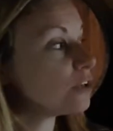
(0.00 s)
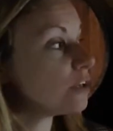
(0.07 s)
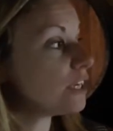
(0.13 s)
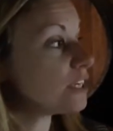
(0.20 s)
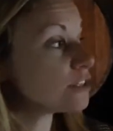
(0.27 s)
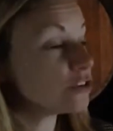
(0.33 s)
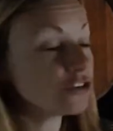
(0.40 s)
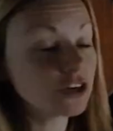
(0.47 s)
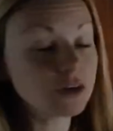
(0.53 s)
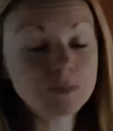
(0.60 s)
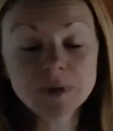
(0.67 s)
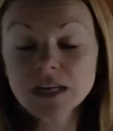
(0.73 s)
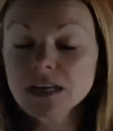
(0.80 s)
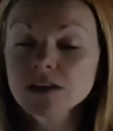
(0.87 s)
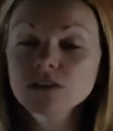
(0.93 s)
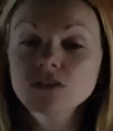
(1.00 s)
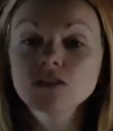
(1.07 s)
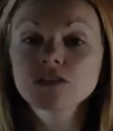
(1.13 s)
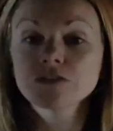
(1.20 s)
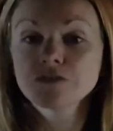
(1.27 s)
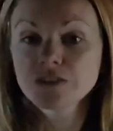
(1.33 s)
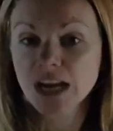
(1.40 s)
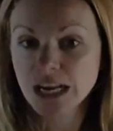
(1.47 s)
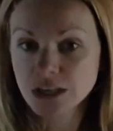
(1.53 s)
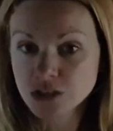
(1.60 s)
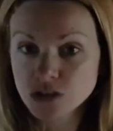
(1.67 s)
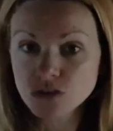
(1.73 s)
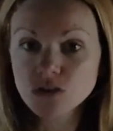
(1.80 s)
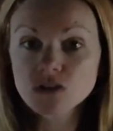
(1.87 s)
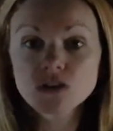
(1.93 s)
Eastern European oak, French
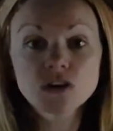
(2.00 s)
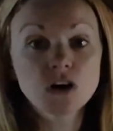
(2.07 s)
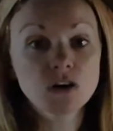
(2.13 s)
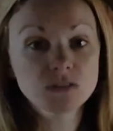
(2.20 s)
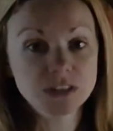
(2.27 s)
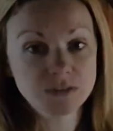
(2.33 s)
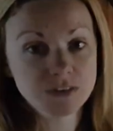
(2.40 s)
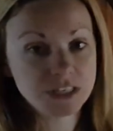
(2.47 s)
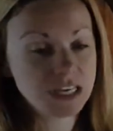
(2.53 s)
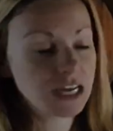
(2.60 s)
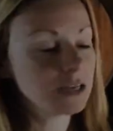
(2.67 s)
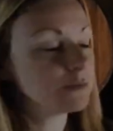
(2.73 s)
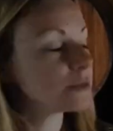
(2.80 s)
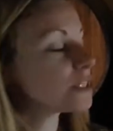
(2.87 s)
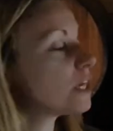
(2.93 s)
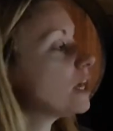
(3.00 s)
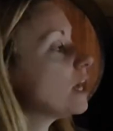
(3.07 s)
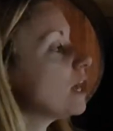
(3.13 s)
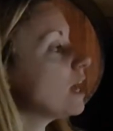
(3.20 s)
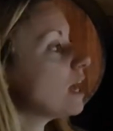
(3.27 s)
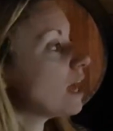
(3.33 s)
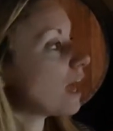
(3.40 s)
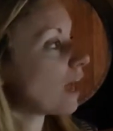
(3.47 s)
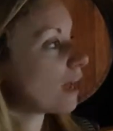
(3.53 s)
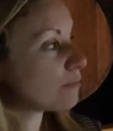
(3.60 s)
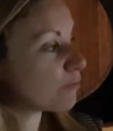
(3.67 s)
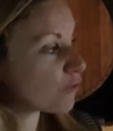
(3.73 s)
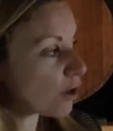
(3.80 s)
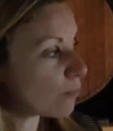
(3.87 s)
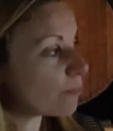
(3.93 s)
oak, all different types. And
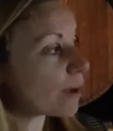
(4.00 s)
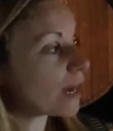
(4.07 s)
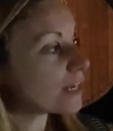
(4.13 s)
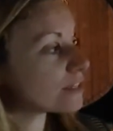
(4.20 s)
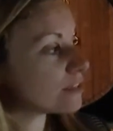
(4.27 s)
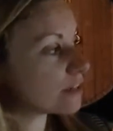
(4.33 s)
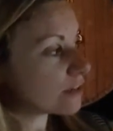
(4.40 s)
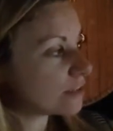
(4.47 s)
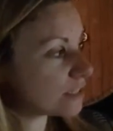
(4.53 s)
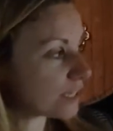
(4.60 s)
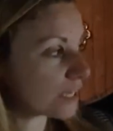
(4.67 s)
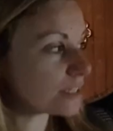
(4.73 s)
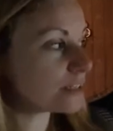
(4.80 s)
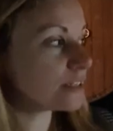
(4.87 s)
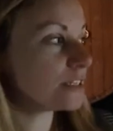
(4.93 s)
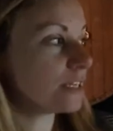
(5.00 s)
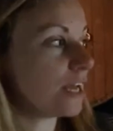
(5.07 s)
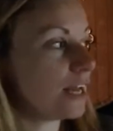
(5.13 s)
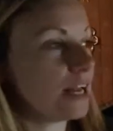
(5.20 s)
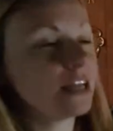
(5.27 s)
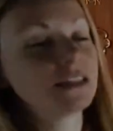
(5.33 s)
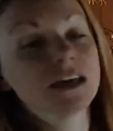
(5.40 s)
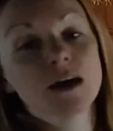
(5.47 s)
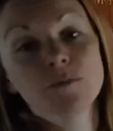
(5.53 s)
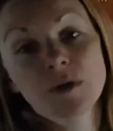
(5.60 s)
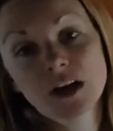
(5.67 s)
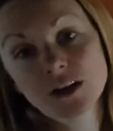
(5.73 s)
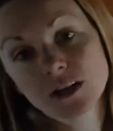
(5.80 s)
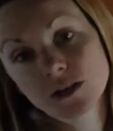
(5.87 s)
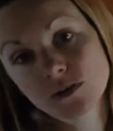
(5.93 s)
we've come back to the consensus in Jerez that
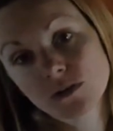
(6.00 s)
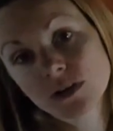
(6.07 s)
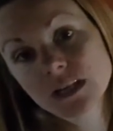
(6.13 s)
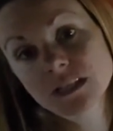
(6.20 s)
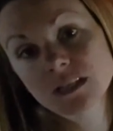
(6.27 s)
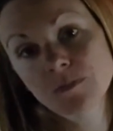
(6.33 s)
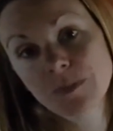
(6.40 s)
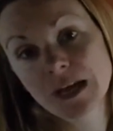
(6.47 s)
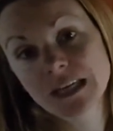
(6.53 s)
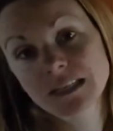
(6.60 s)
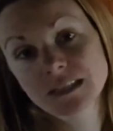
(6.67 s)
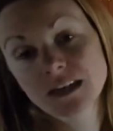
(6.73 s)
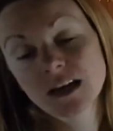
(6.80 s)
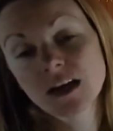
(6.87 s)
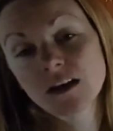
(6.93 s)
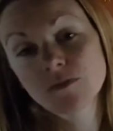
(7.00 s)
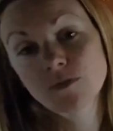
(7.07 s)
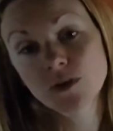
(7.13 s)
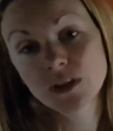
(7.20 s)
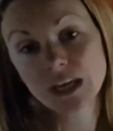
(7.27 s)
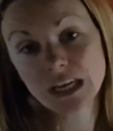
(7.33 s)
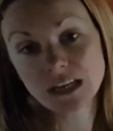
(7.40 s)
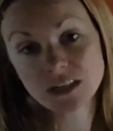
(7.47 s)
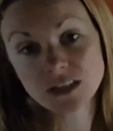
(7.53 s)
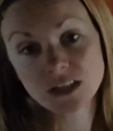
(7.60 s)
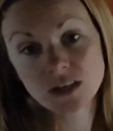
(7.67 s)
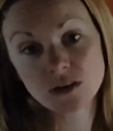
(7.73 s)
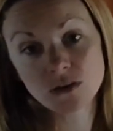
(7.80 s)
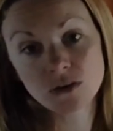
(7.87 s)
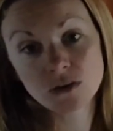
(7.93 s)
American oak is the best for the
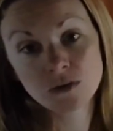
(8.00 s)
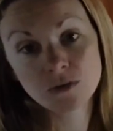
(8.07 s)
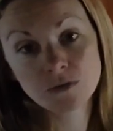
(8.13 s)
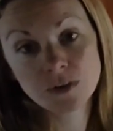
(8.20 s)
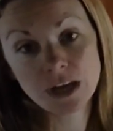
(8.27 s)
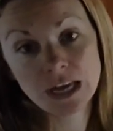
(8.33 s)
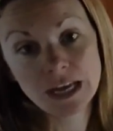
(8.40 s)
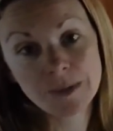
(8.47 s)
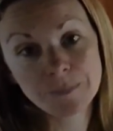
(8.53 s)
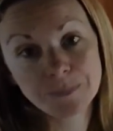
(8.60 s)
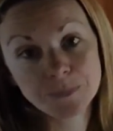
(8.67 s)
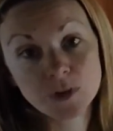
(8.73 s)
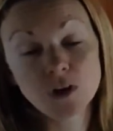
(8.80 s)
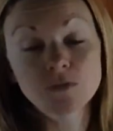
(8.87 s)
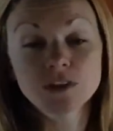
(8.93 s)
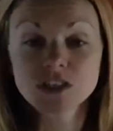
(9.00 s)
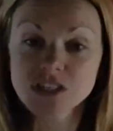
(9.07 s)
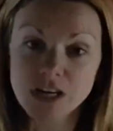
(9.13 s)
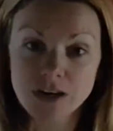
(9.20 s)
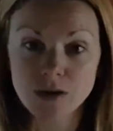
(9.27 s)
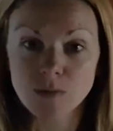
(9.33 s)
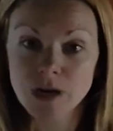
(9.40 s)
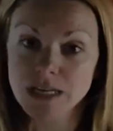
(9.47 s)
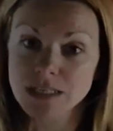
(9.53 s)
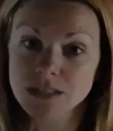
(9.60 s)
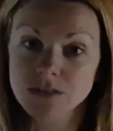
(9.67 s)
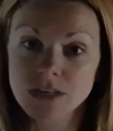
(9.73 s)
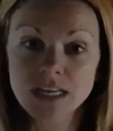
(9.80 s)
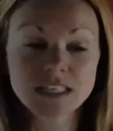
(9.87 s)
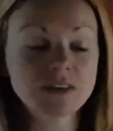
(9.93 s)
aging of the sherry wines.
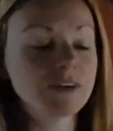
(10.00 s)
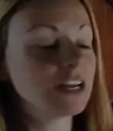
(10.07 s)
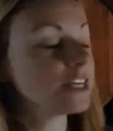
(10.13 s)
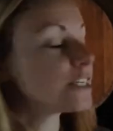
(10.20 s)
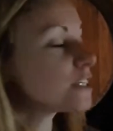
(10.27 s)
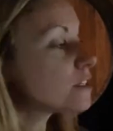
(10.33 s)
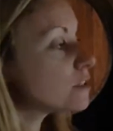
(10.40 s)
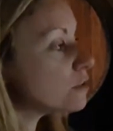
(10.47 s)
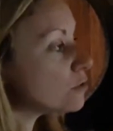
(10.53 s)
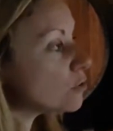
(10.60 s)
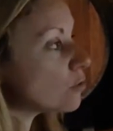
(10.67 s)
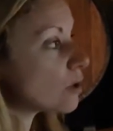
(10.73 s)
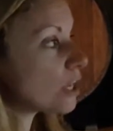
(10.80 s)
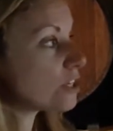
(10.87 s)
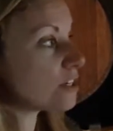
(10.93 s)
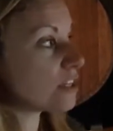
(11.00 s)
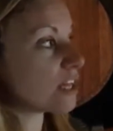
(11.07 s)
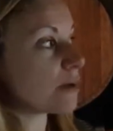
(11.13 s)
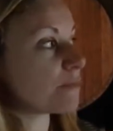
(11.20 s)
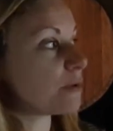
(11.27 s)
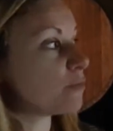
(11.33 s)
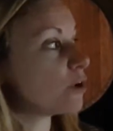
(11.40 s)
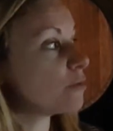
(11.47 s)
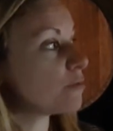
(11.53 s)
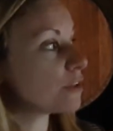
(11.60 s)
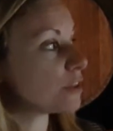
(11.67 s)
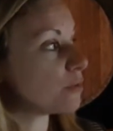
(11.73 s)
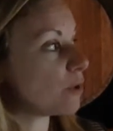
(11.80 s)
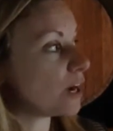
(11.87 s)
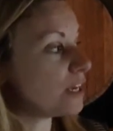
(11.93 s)
Okay, it's a very slow aging that we want with
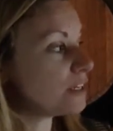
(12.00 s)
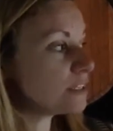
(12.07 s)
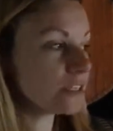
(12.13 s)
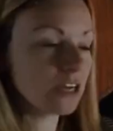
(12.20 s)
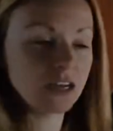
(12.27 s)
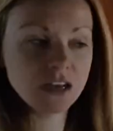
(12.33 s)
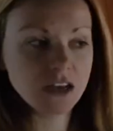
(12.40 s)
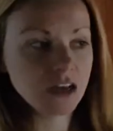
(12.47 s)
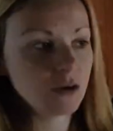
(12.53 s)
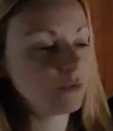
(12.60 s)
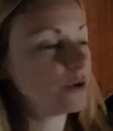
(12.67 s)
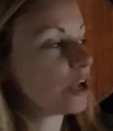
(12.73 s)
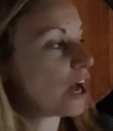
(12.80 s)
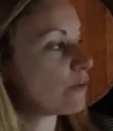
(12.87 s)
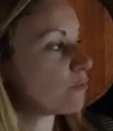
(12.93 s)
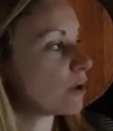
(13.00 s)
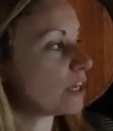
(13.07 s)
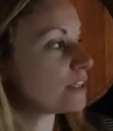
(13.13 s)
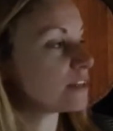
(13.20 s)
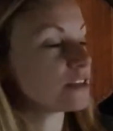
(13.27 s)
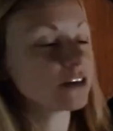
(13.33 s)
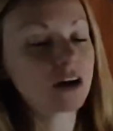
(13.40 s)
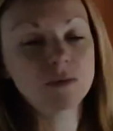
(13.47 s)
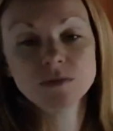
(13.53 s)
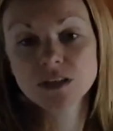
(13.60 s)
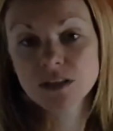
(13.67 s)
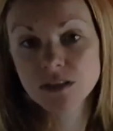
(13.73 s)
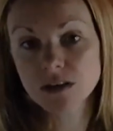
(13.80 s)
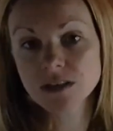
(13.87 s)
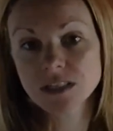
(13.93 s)
the wines. We have wines that are up to
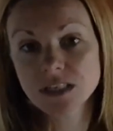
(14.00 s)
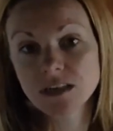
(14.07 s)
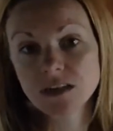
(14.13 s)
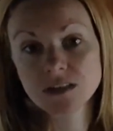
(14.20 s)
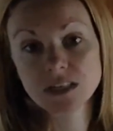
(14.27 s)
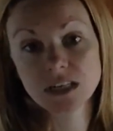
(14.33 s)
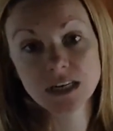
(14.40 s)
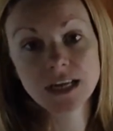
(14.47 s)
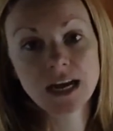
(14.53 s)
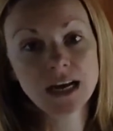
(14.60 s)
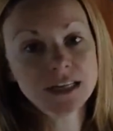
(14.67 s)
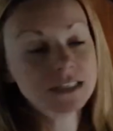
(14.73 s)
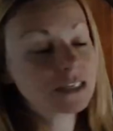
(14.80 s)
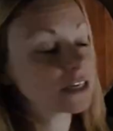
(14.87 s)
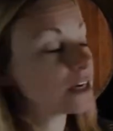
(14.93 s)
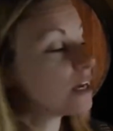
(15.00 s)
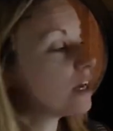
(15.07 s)
30 years in cask.